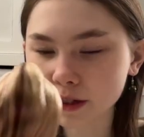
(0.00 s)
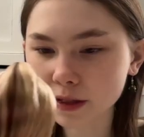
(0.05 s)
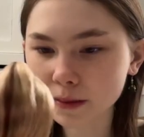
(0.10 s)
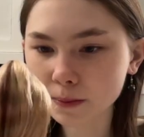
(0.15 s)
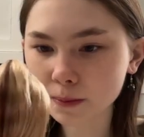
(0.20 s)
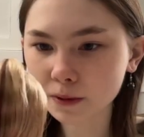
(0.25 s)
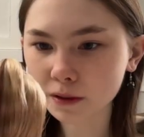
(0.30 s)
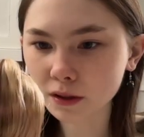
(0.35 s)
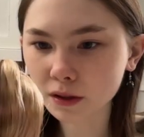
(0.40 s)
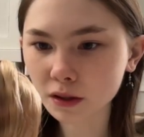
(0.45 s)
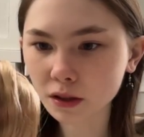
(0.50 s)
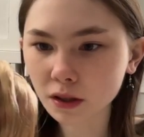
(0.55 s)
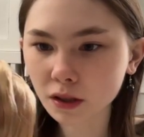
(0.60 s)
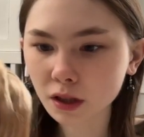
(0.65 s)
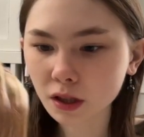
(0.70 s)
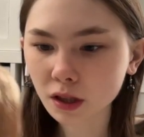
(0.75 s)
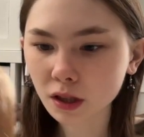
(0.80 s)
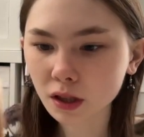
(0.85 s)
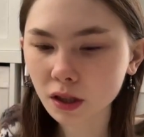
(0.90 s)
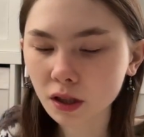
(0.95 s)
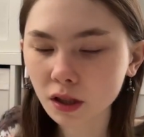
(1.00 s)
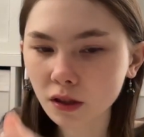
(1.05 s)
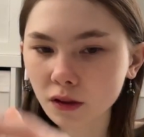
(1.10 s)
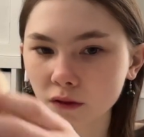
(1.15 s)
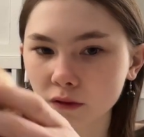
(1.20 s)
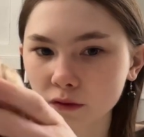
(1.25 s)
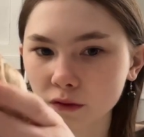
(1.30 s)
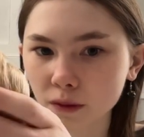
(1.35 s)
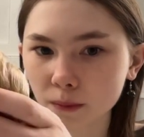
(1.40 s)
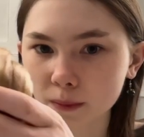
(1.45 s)
Facebook
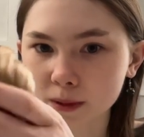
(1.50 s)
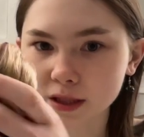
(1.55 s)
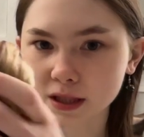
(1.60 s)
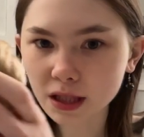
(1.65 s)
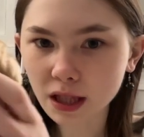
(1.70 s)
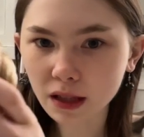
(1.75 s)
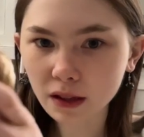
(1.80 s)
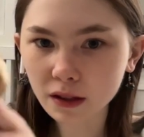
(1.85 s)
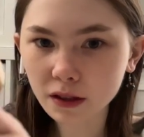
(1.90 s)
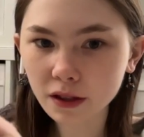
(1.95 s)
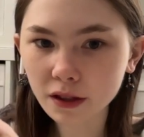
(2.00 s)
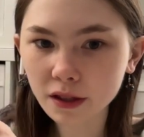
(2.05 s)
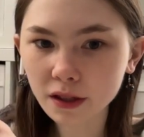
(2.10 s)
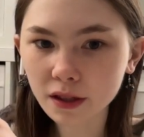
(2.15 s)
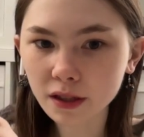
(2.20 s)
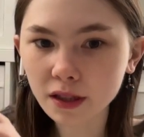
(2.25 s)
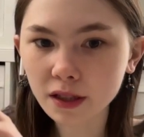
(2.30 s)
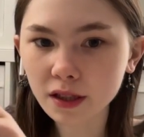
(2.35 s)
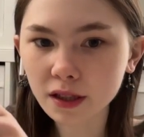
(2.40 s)
from a seller,